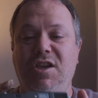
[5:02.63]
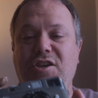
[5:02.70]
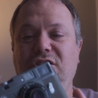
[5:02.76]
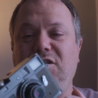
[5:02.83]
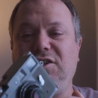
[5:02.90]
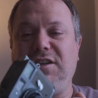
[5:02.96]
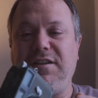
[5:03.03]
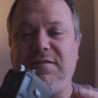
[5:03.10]

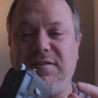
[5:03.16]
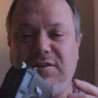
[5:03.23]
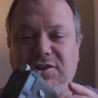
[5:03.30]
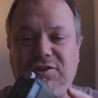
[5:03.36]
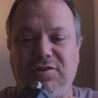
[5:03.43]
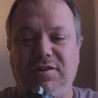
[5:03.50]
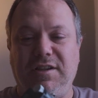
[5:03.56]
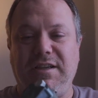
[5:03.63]
Usually if you're
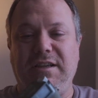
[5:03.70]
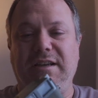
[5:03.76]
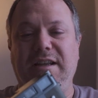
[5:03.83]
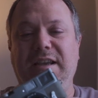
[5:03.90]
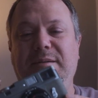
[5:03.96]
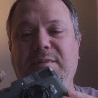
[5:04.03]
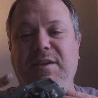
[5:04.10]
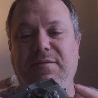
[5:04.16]
shooting an
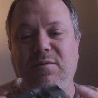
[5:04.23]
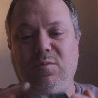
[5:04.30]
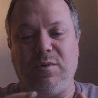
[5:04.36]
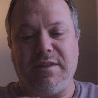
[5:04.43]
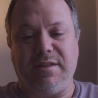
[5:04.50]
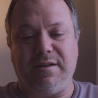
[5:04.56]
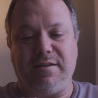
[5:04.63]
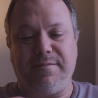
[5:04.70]
M, even
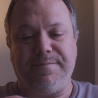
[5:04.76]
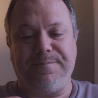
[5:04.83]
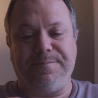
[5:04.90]
with a